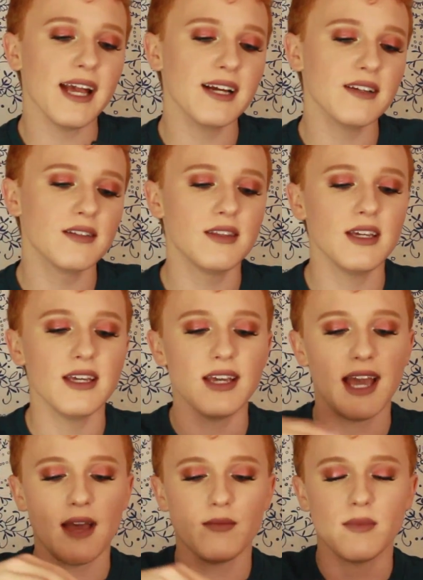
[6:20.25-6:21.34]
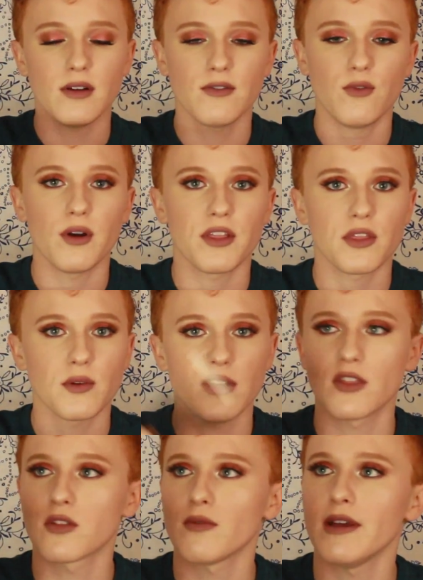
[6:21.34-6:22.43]
and the
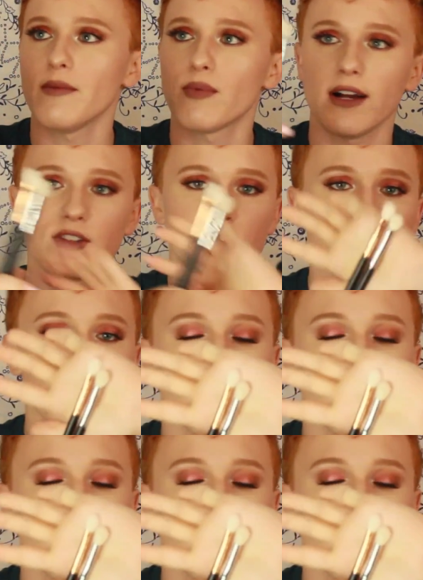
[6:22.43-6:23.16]
M433 brush.